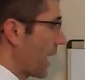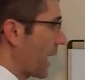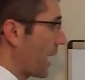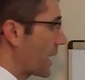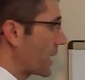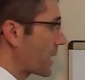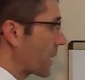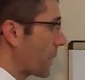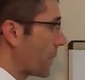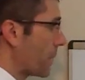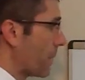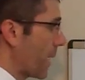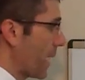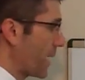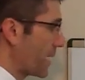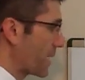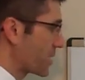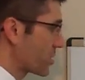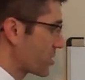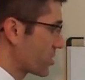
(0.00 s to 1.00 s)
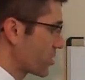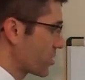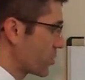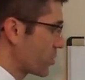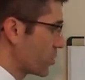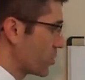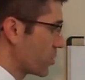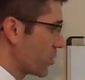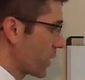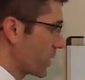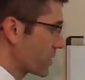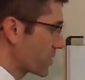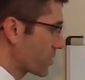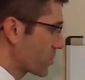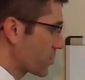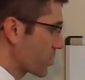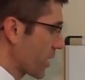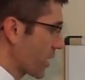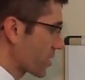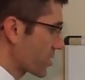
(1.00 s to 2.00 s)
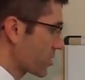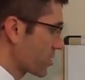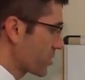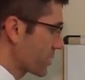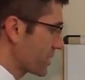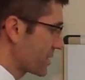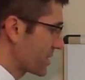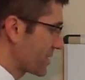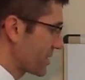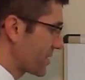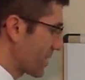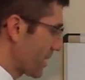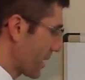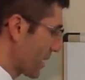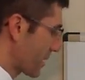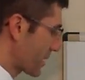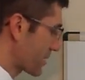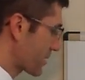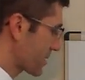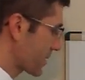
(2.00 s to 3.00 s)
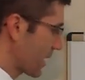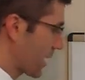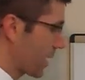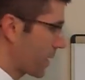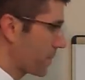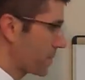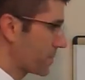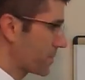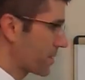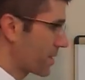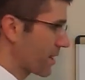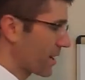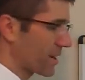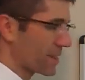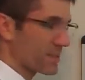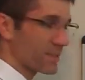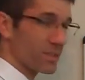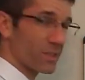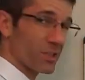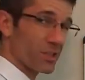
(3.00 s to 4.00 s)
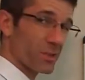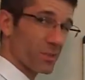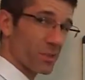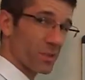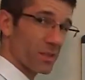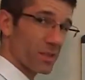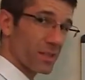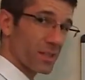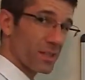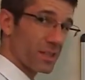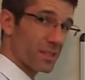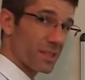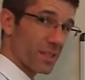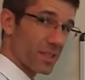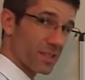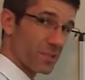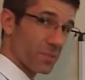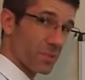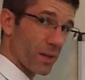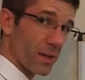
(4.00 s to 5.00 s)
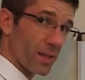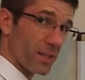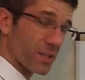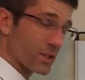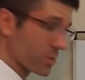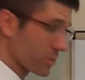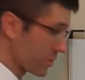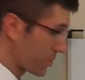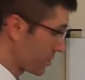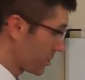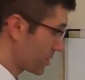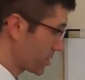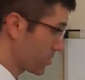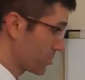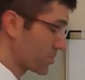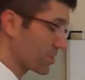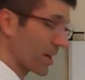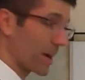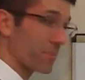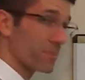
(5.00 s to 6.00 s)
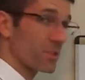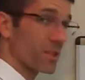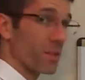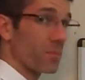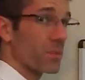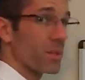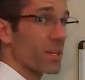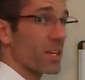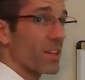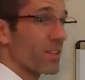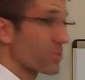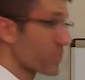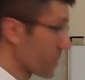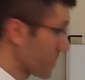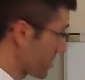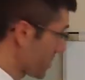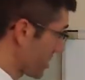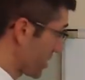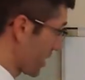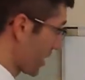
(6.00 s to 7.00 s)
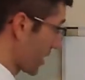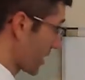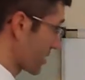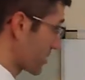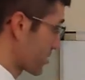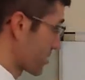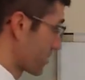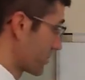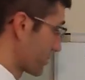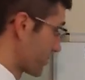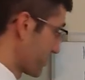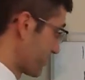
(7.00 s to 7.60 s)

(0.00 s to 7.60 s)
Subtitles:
8 minus 2, subtract 2 is 6. I'm not going to really explain this one, but 2 times something gives me 6.